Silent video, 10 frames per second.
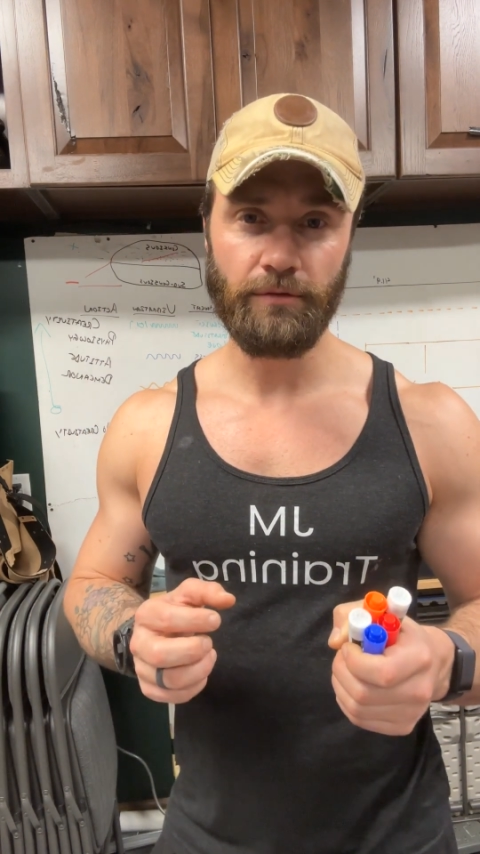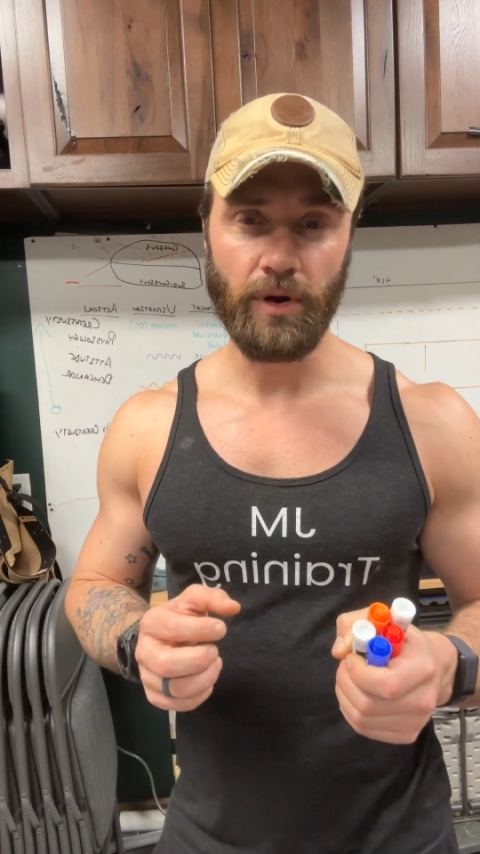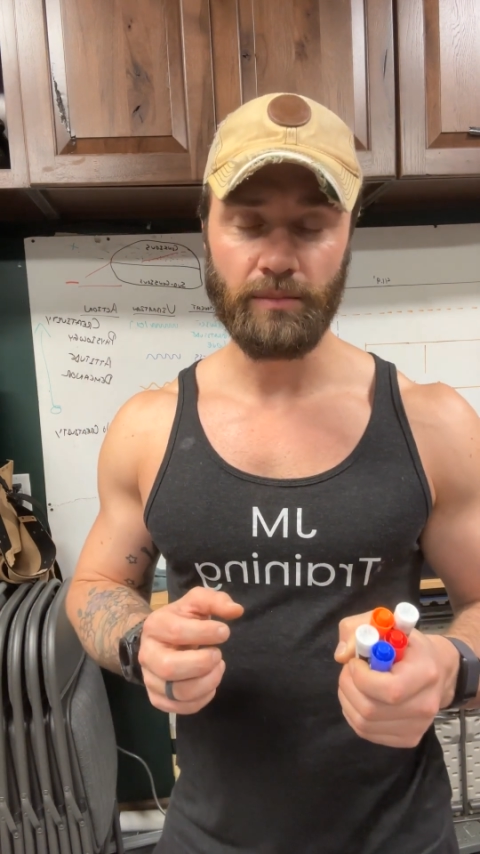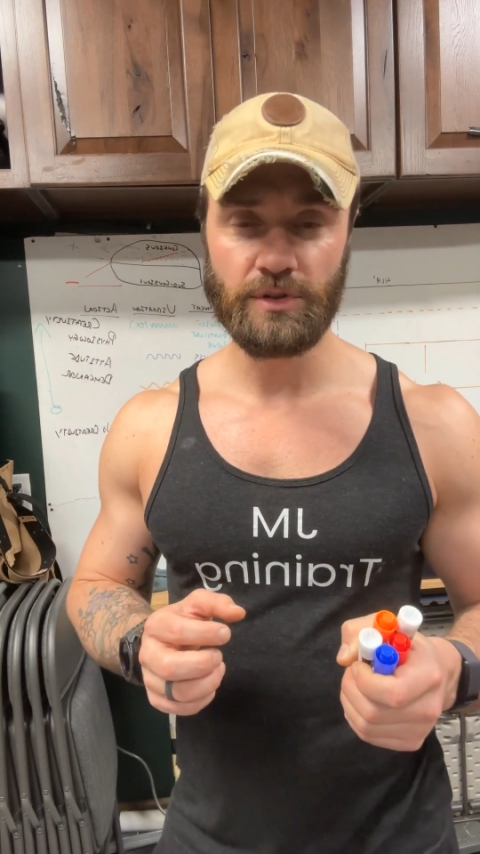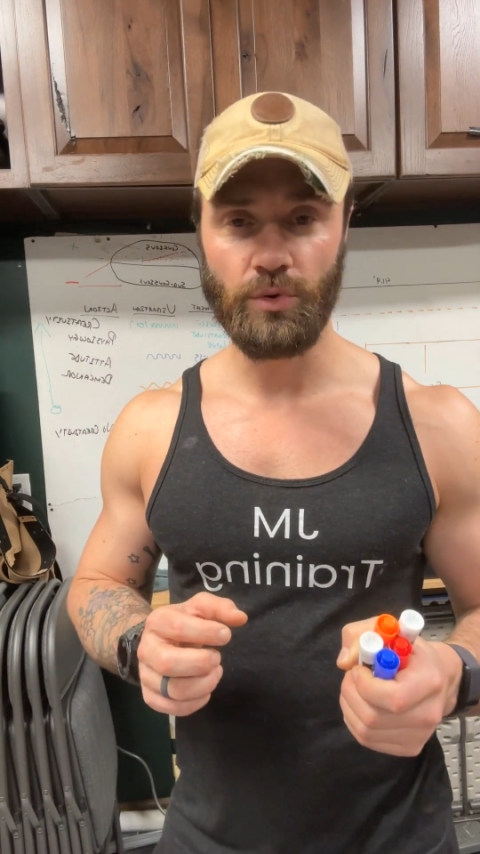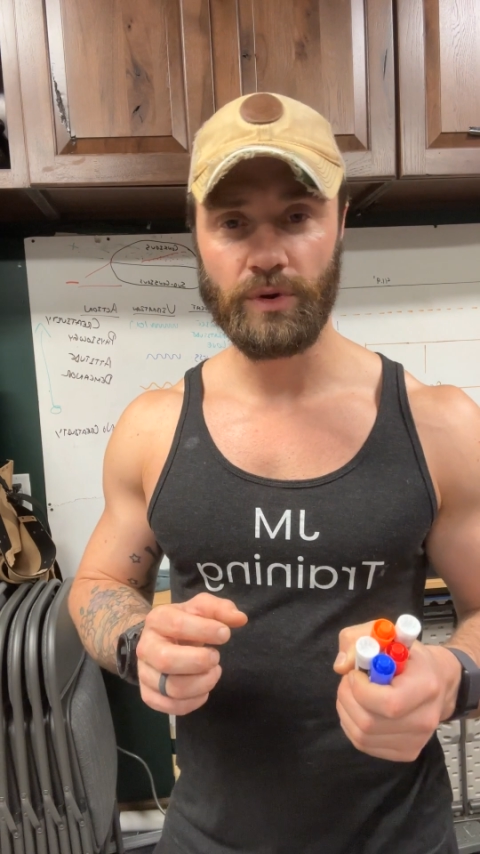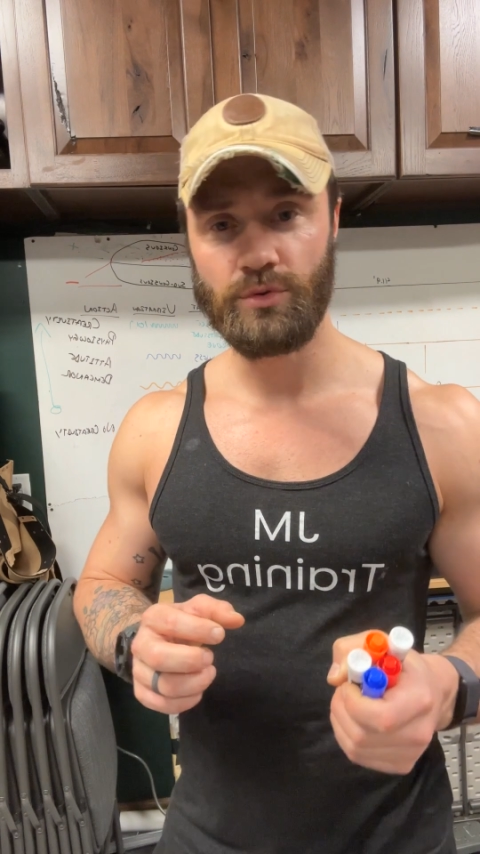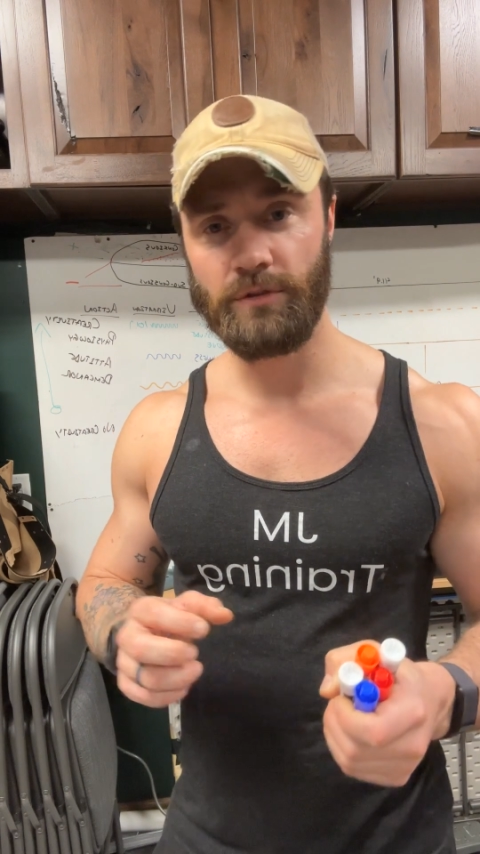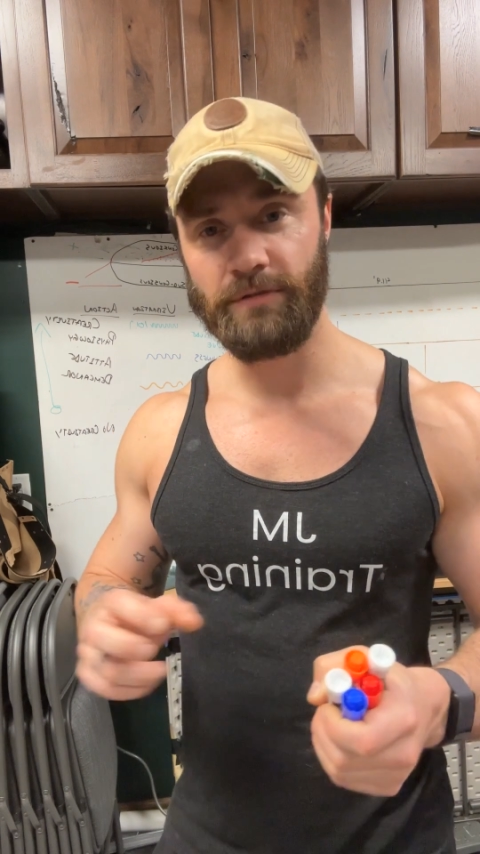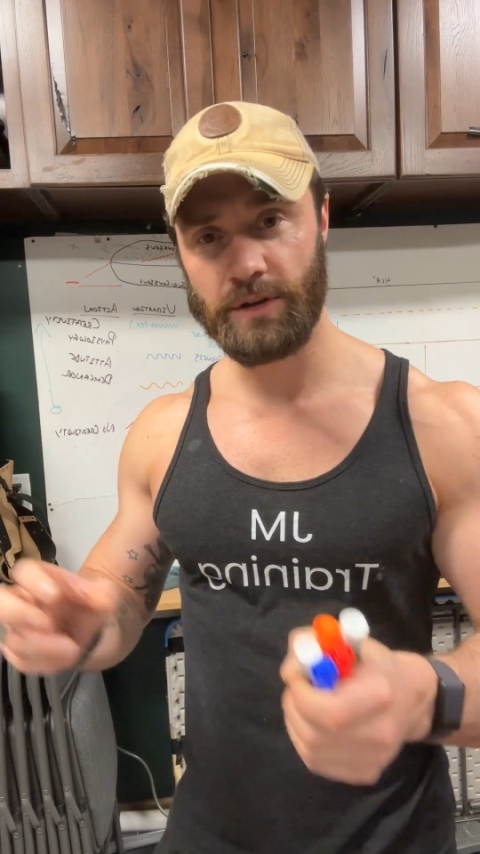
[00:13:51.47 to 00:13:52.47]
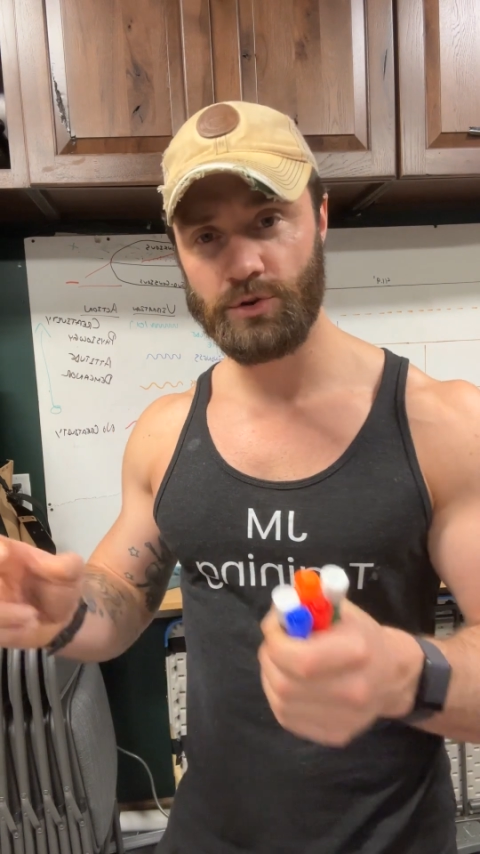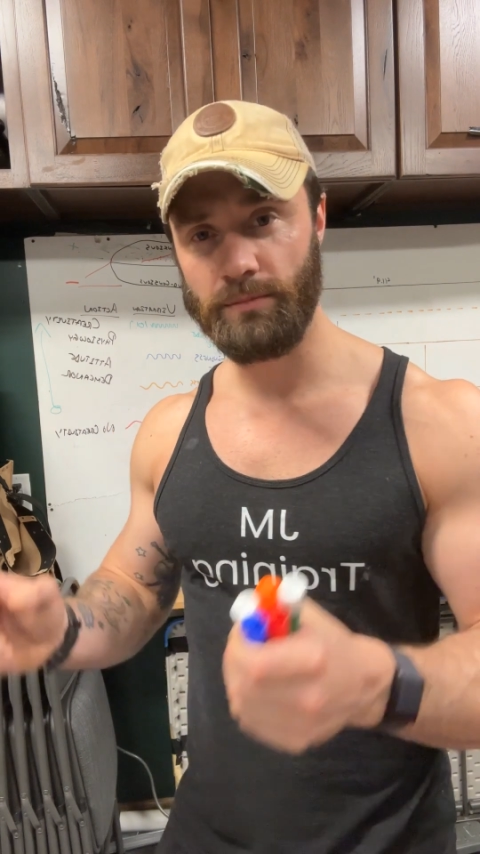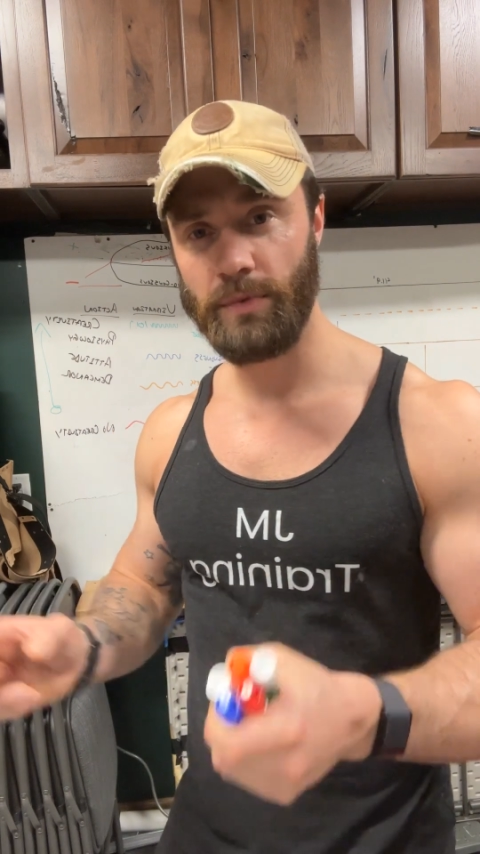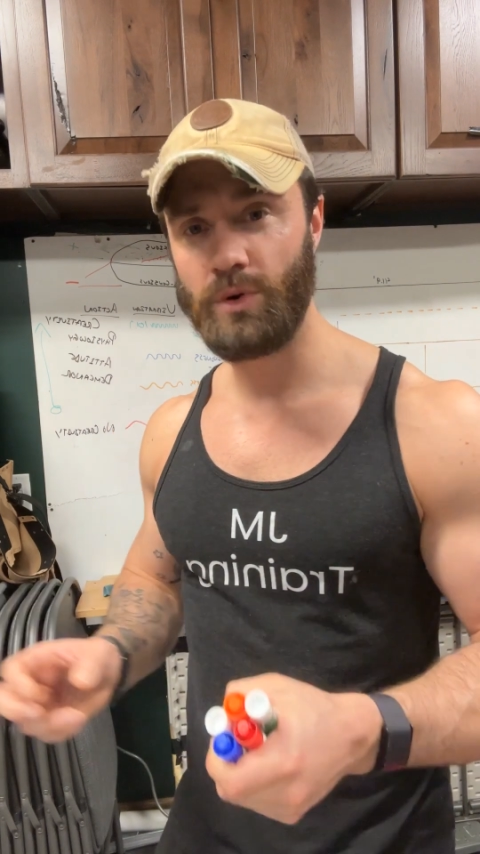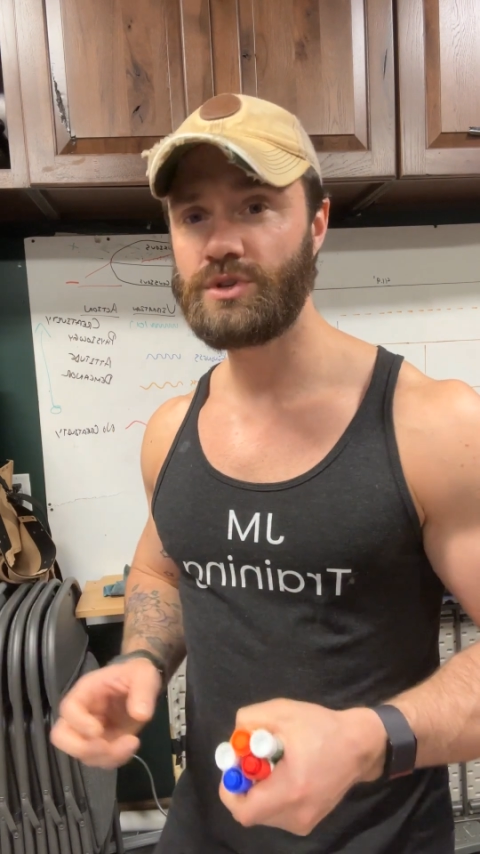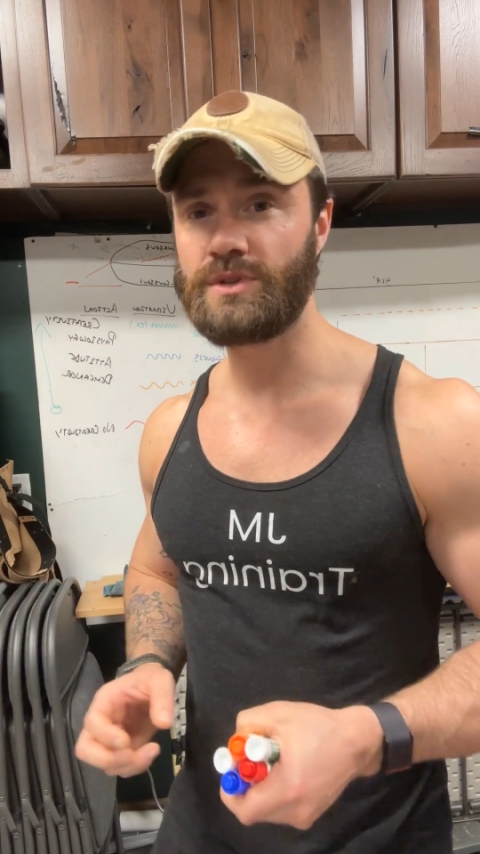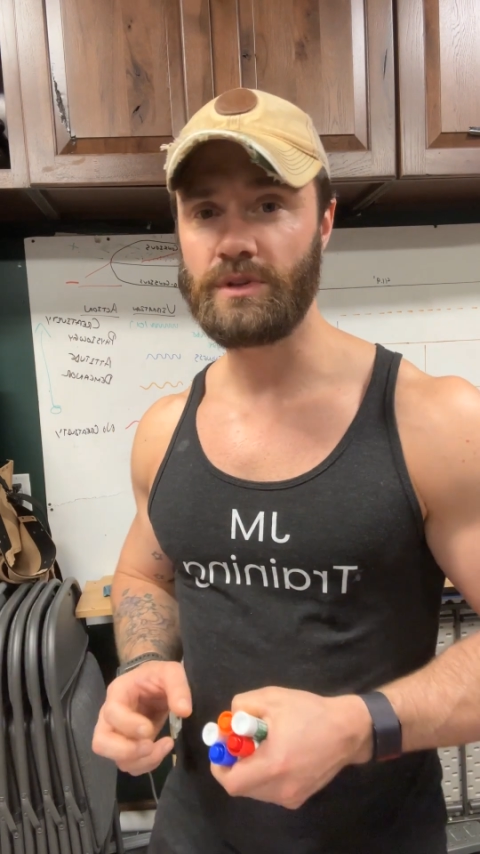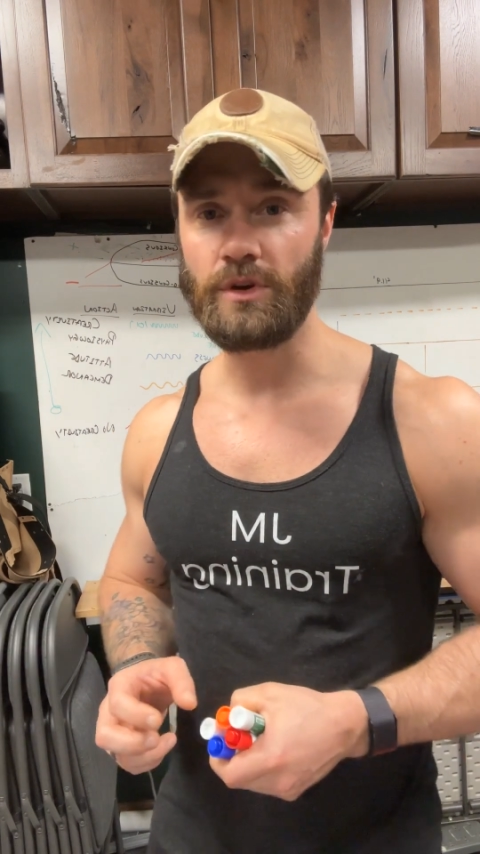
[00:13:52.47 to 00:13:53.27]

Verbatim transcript: from is going to affect your emotions,